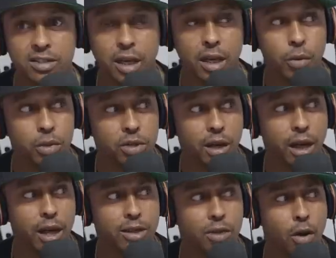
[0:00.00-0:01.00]
standing with you me
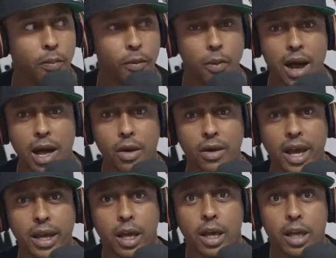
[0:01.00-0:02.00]
like, right now, so, Gil, Gil.
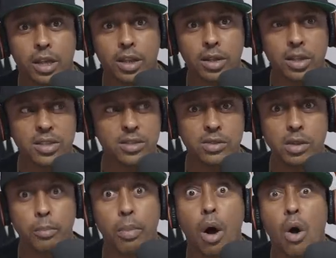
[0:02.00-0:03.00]
like this is
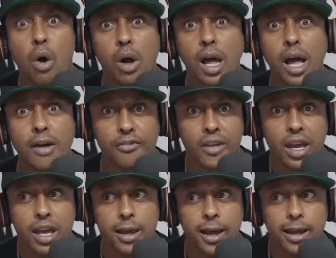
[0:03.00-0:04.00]
the ball
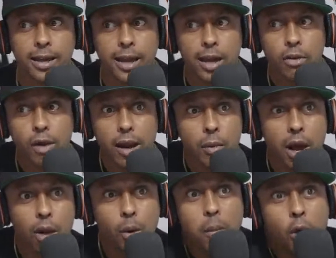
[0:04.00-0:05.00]
cuff. He like he grab
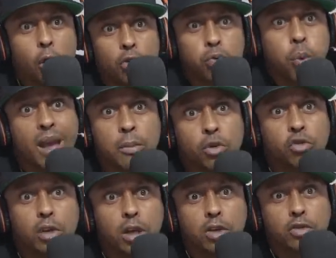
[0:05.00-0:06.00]
Wallo Cuss. balls. Wham! You
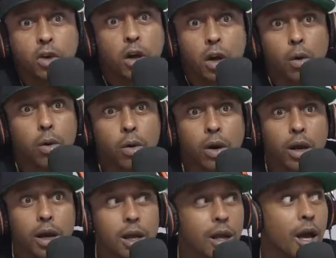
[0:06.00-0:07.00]
see this? Cuss, take that back.
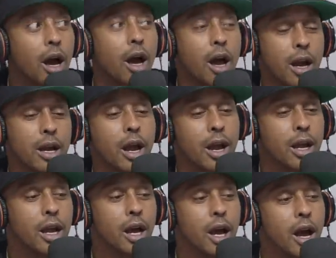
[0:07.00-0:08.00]
Take that back. take that
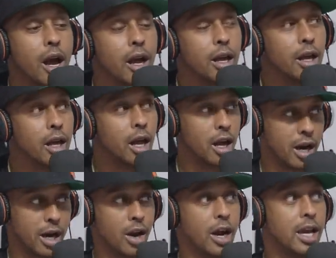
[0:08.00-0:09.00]
back. I'm gonna choke you out later,
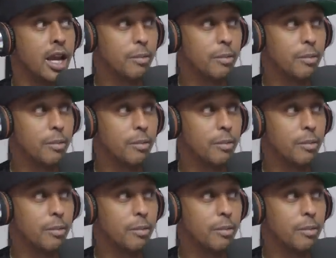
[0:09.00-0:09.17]
please. All right, all right, he